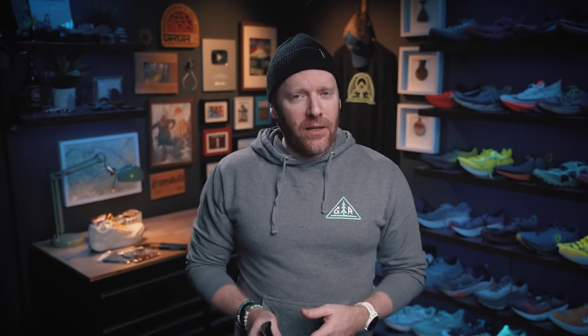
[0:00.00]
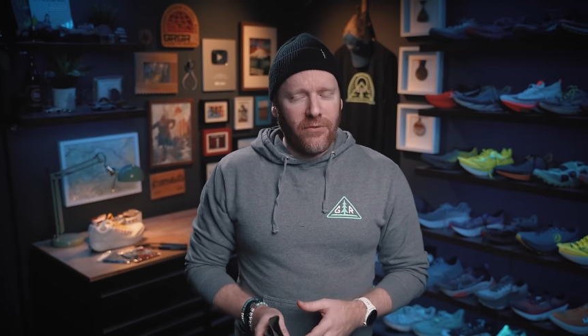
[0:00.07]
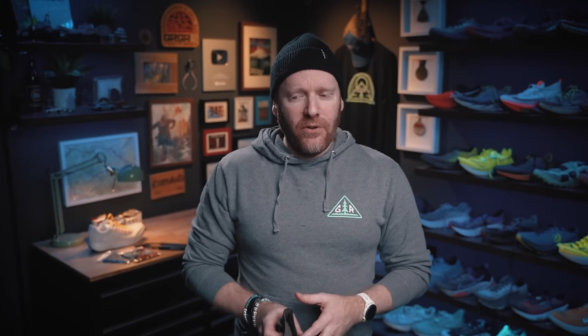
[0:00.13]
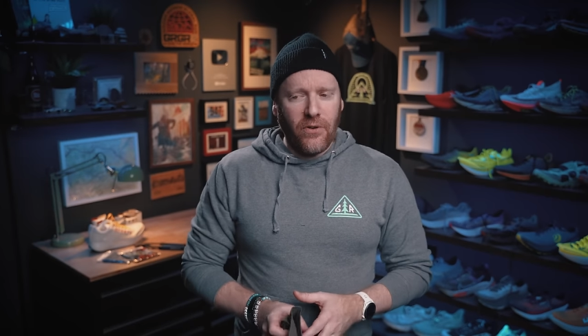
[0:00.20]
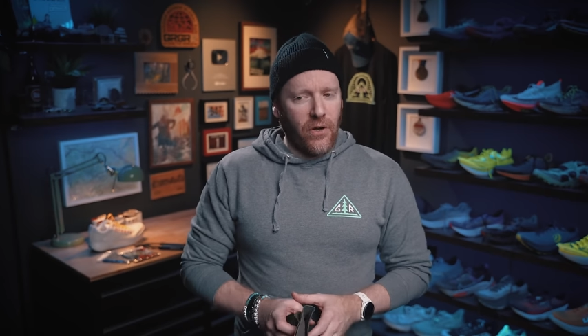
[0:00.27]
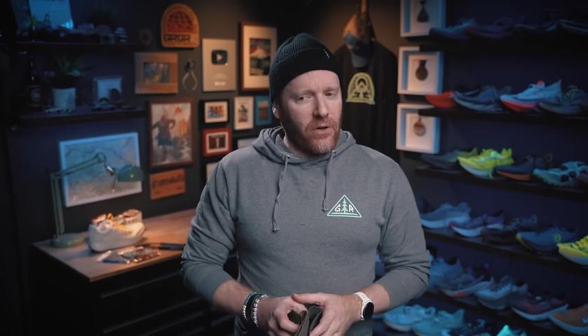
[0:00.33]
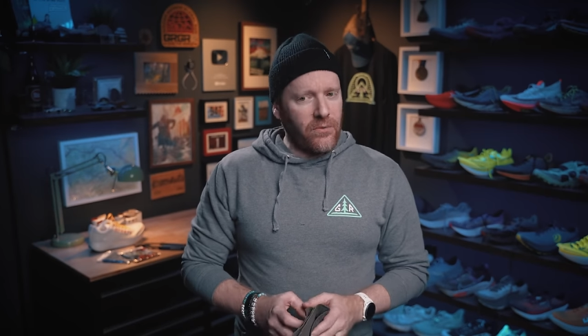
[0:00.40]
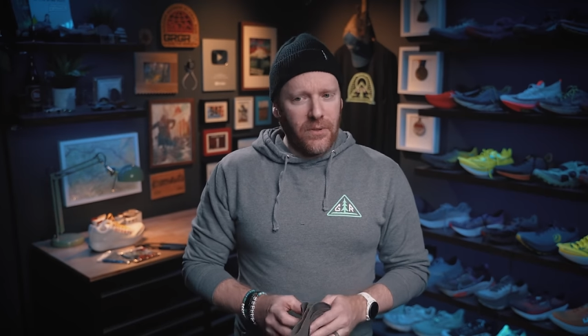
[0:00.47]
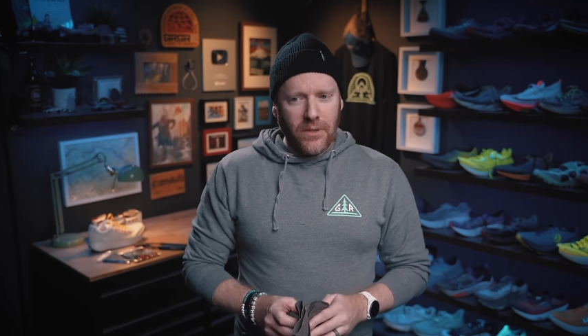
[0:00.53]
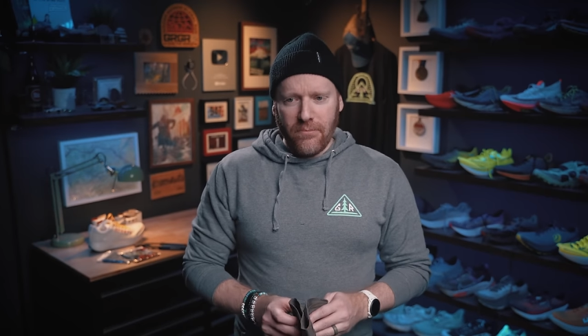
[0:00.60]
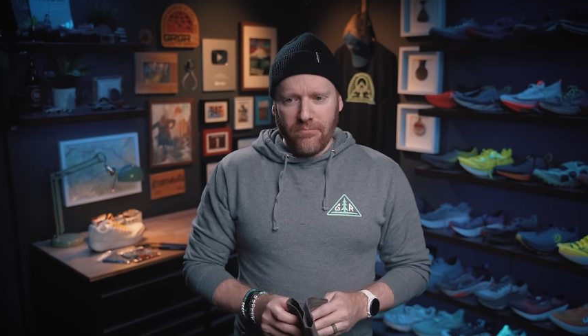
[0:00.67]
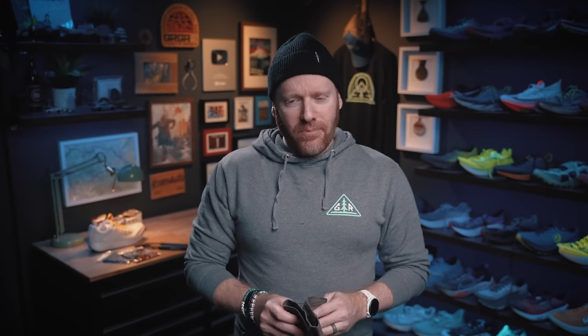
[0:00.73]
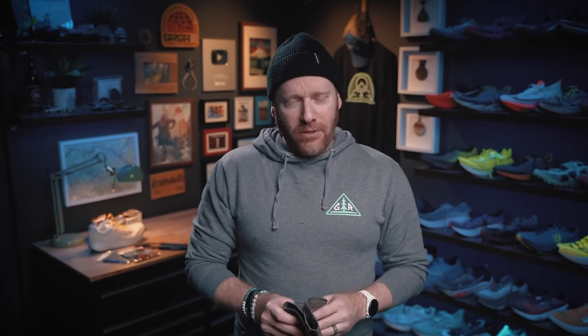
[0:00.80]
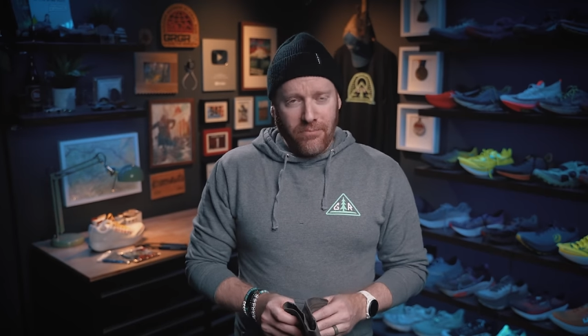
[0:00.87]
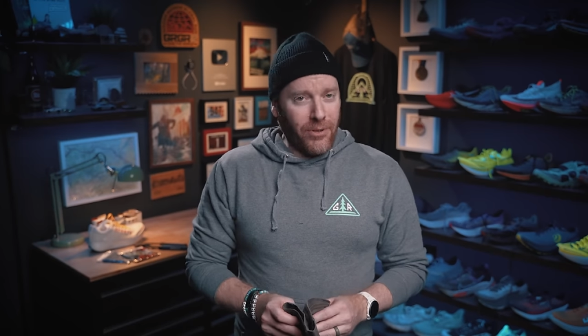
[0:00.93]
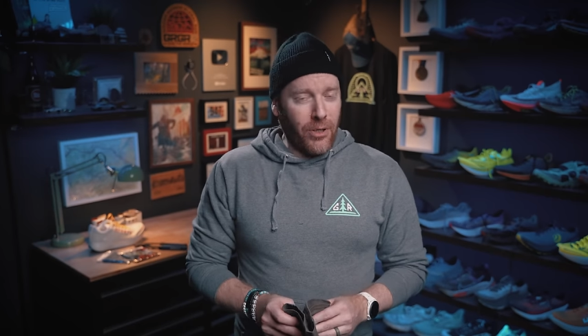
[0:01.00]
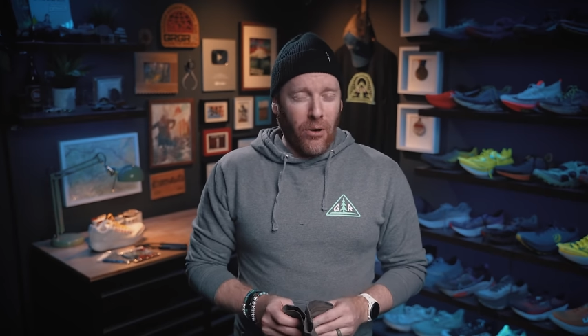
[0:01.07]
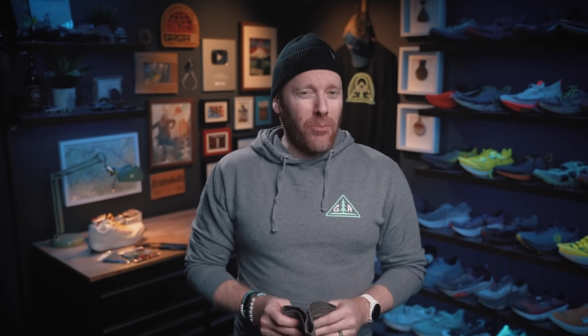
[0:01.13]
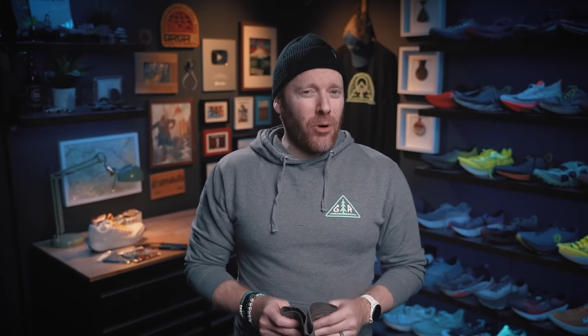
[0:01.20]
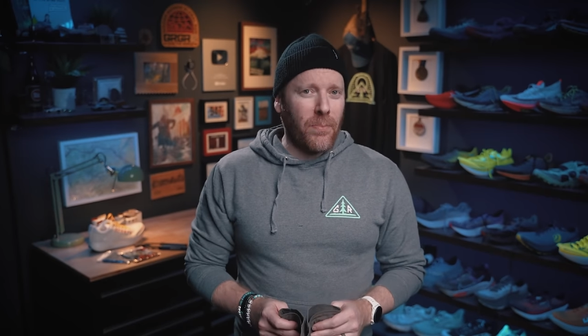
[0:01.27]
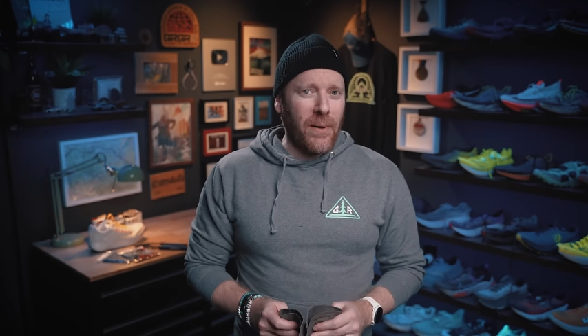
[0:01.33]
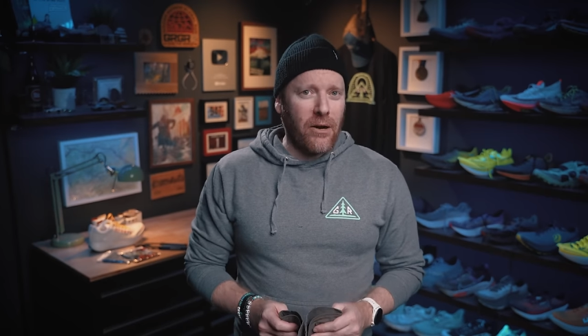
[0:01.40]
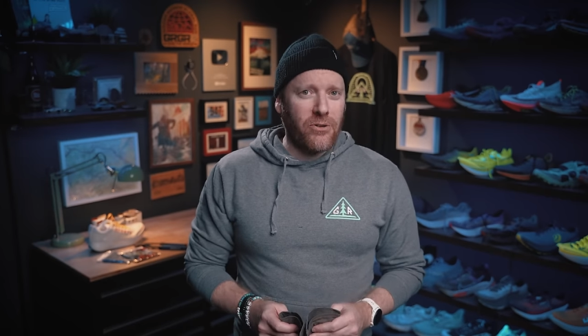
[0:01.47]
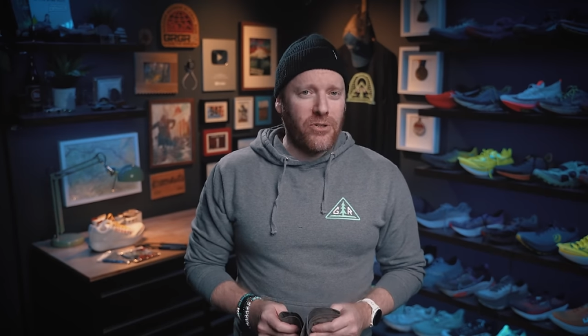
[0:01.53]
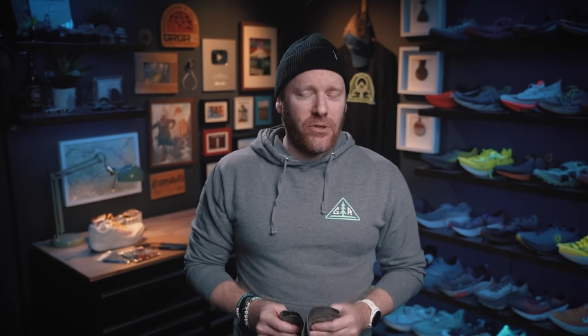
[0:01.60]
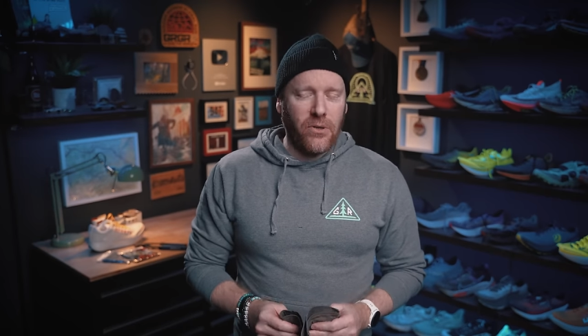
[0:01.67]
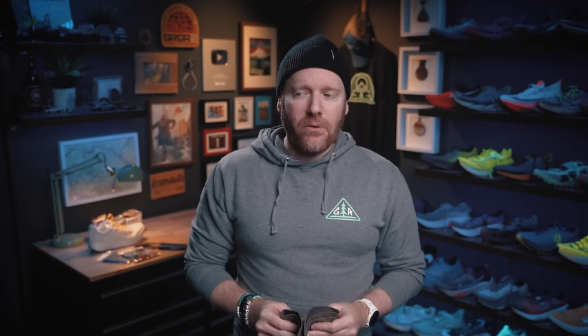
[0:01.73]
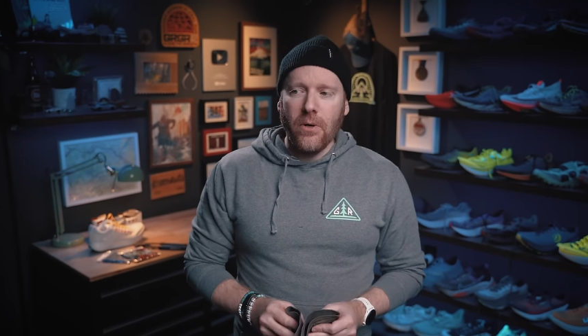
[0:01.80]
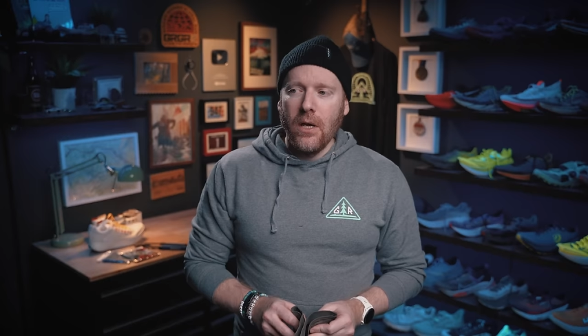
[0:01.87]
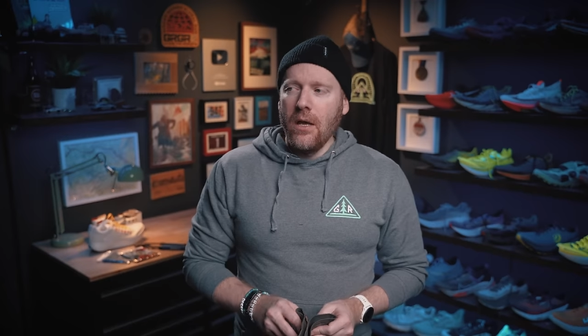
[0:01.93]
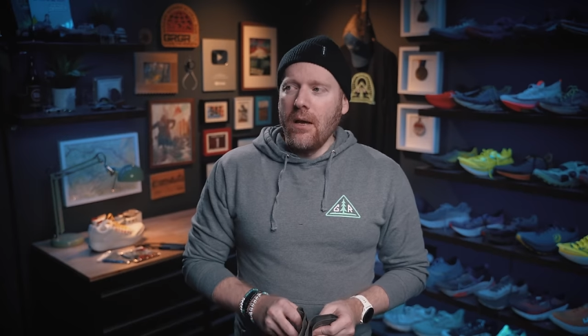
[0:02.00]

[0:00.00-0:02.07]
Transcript: If you don't, you, you know, more power to you.